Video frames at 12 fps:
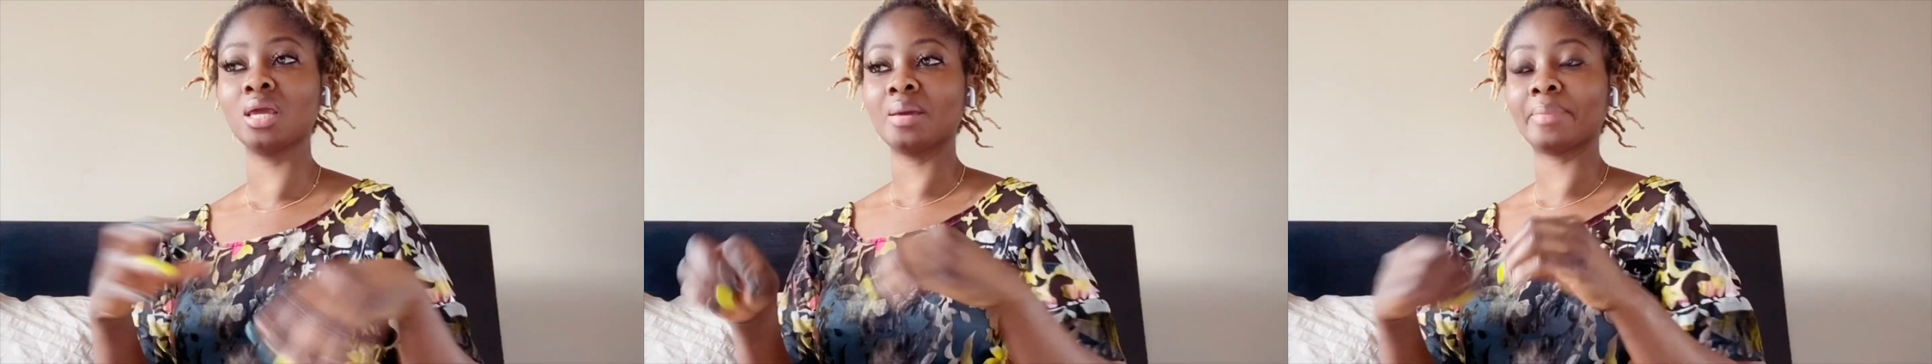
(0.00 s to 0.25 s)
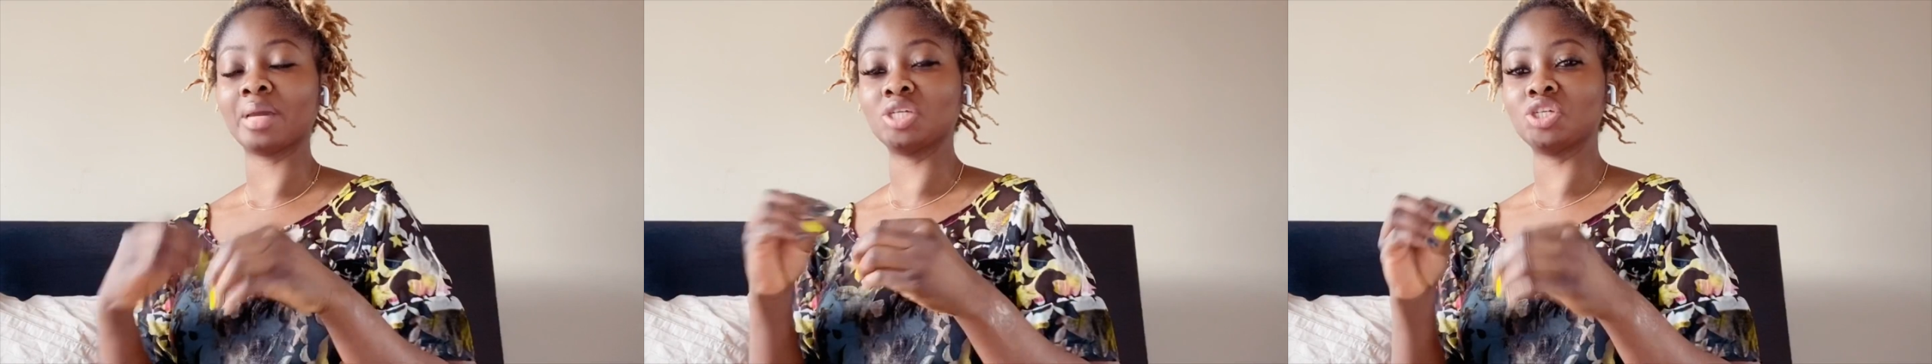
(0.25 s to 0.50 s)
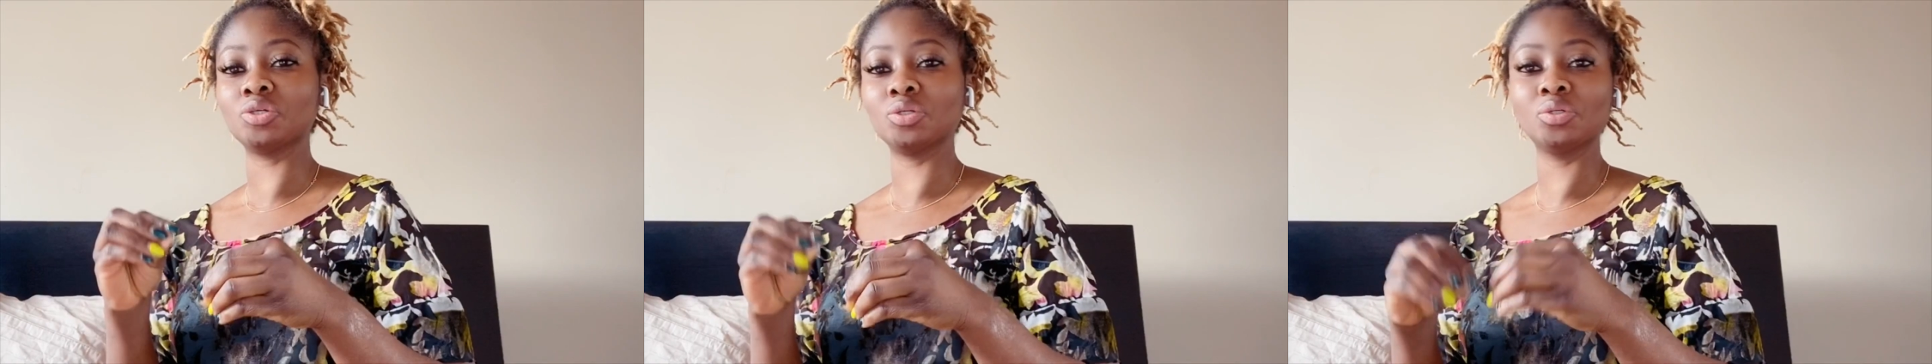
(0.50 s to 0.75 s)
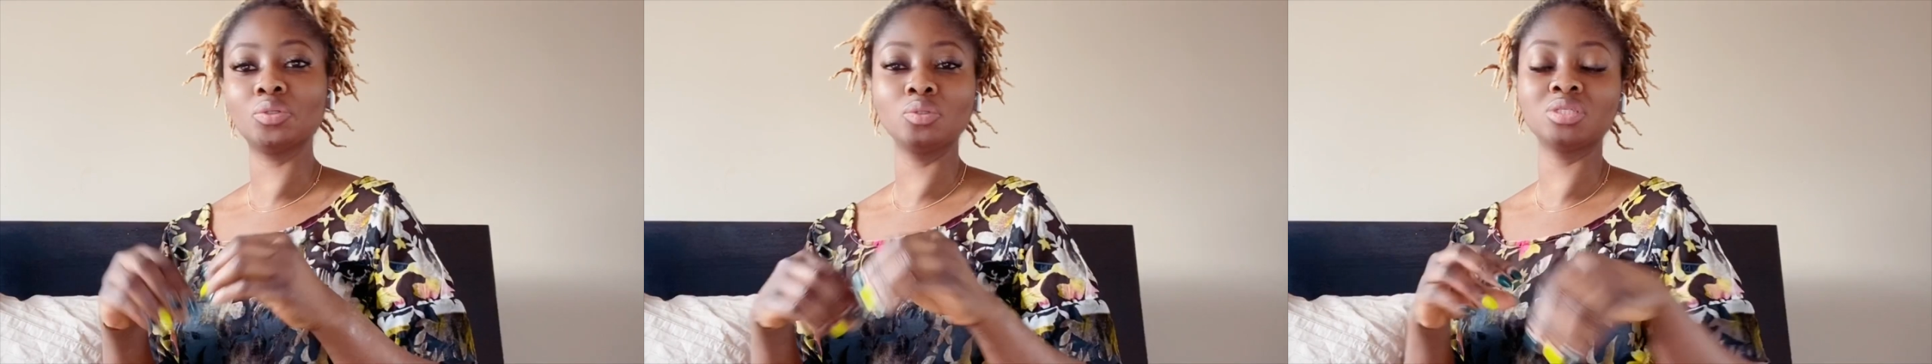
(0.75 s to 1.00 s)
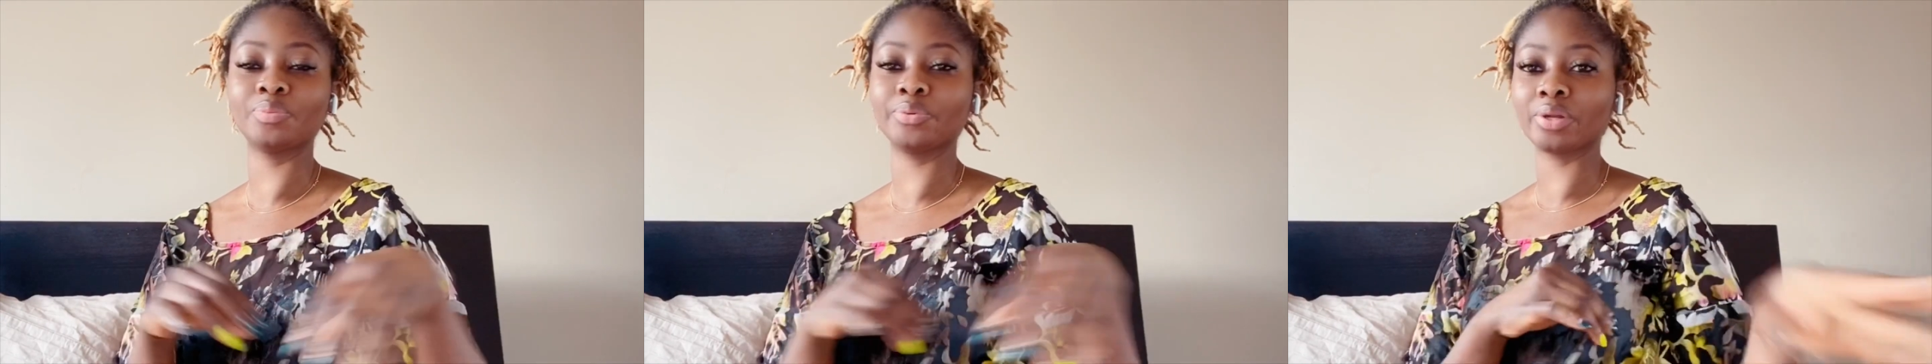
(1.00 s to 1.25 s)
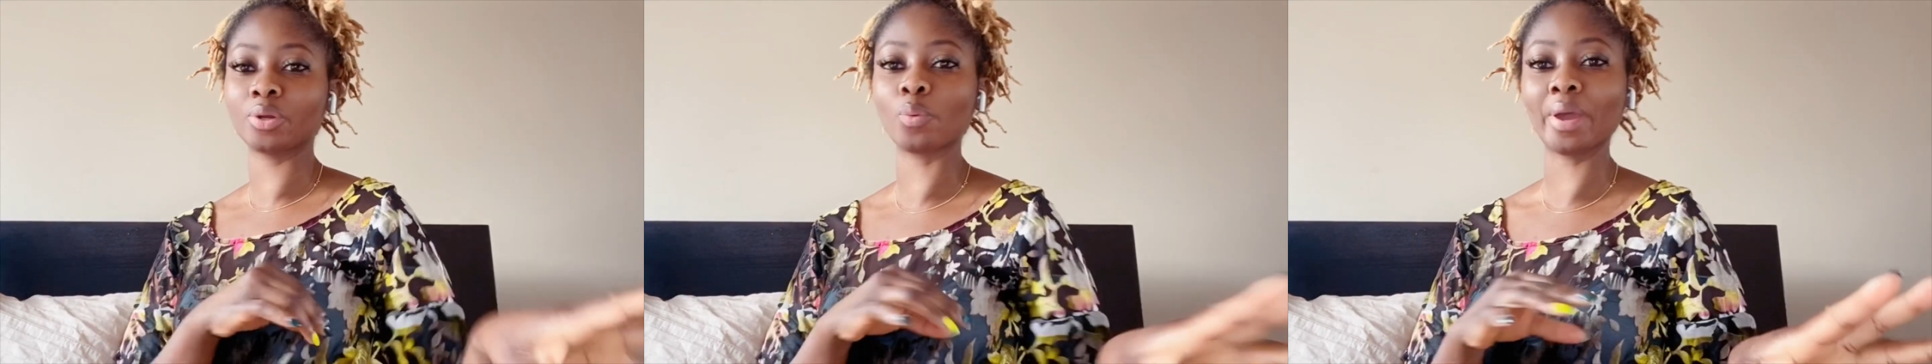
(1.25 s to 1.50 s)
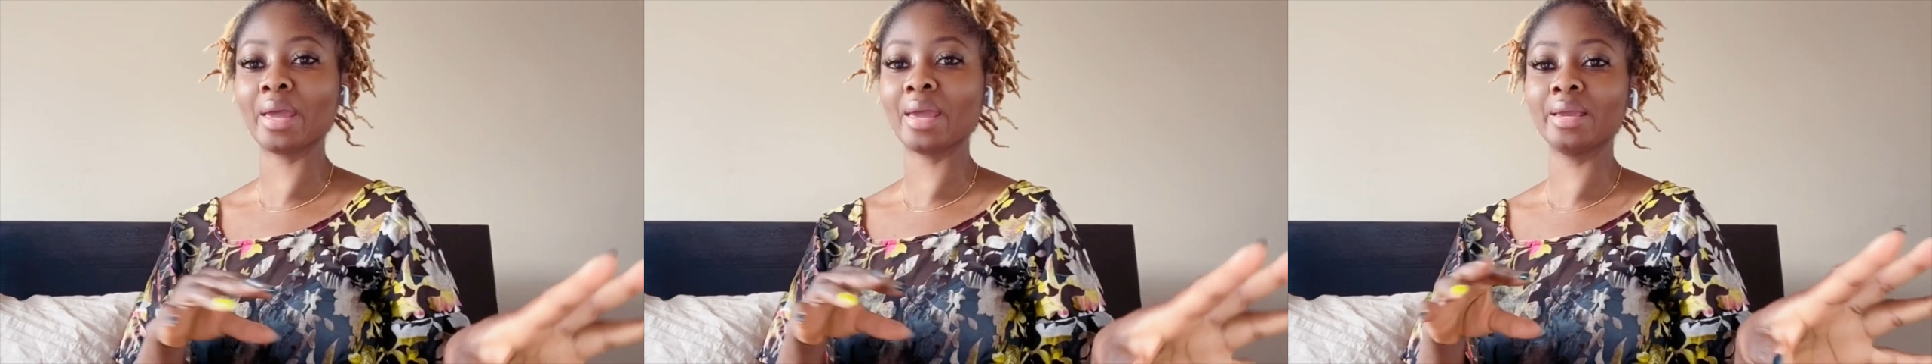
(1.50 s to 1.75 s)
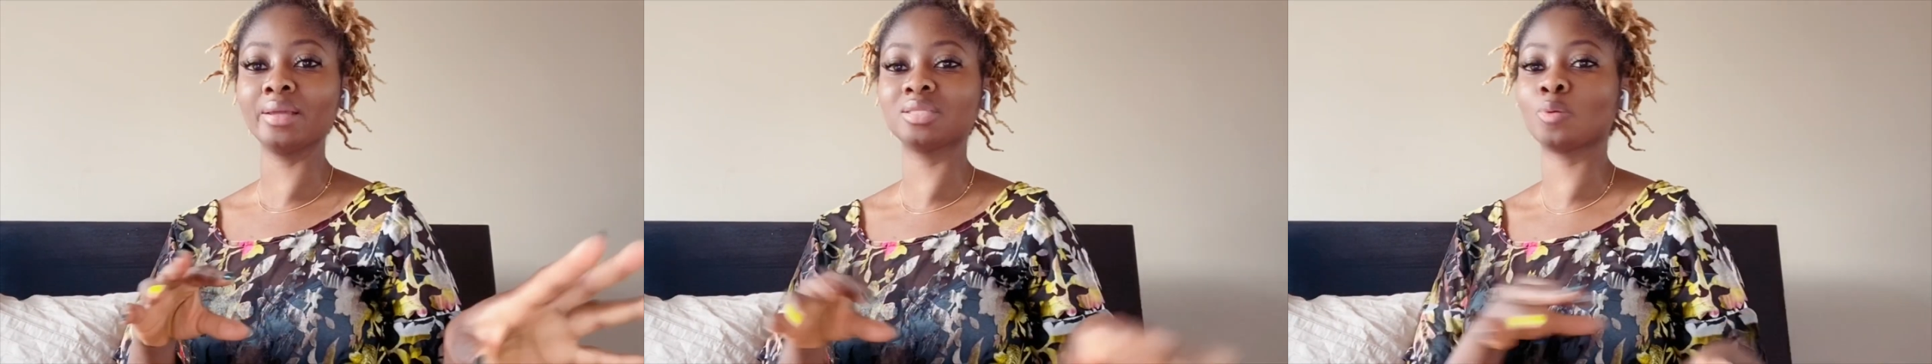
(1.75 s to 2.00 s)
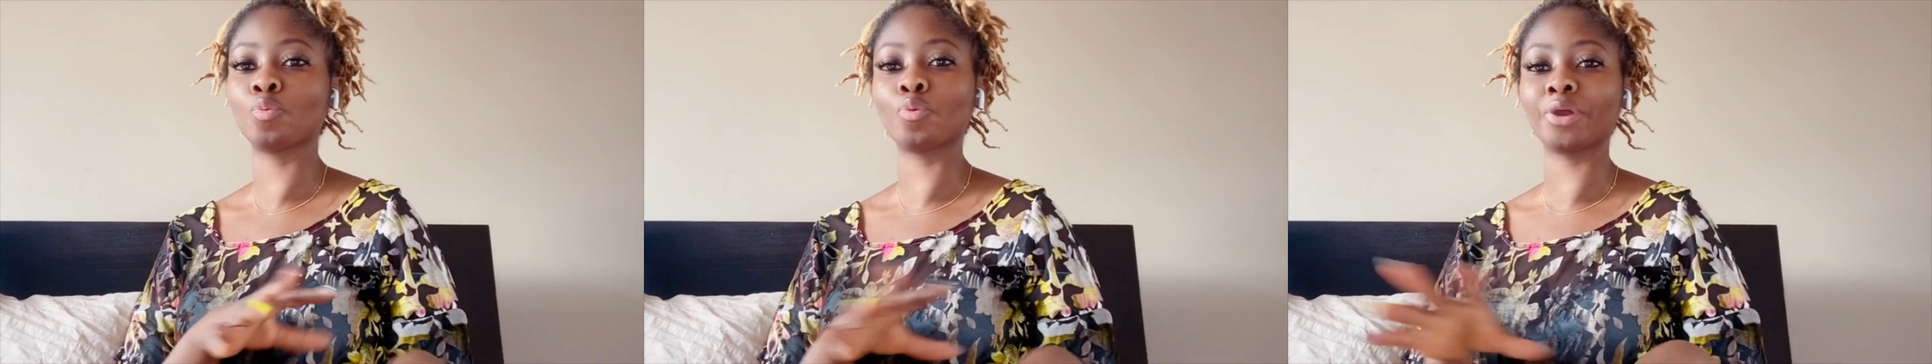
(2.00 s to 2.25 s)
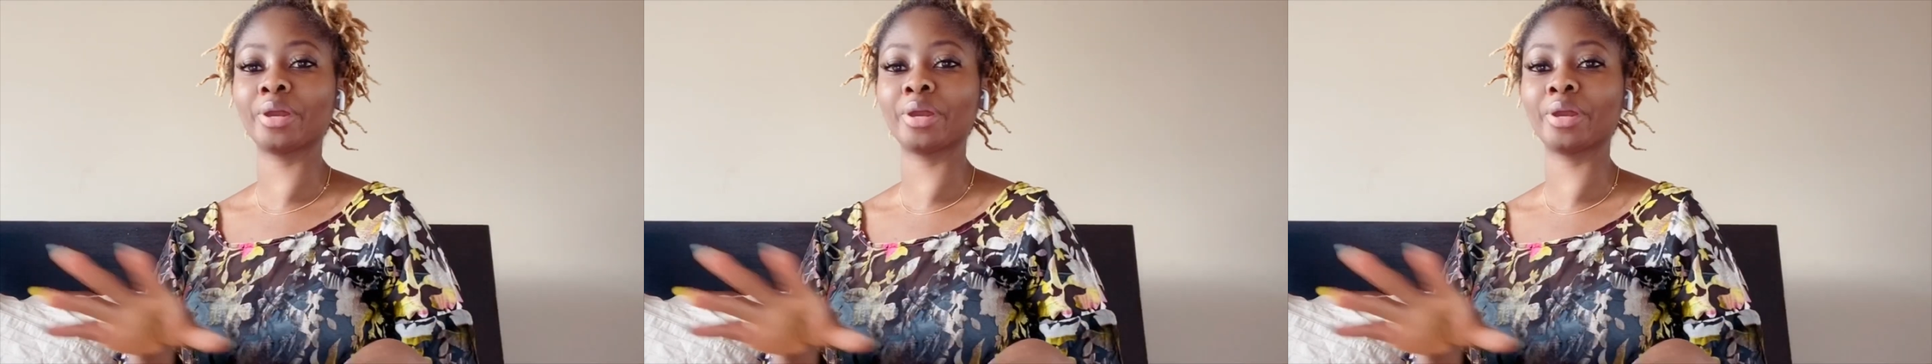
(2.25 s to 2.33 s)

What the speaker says: My shoes, put it away somewhere